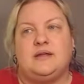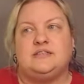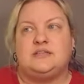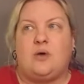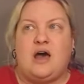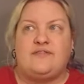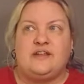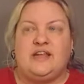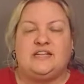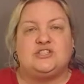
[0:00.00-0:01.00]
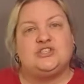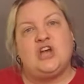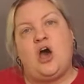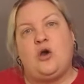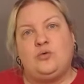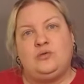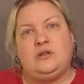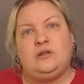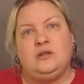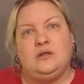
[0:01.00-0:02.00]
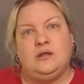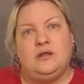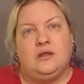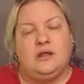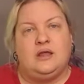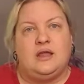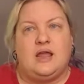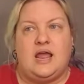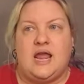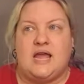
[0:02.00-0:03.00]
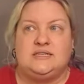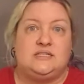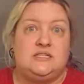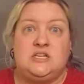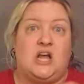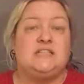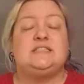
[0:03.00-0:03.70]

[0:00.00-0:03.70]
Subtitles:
And so often it's tone and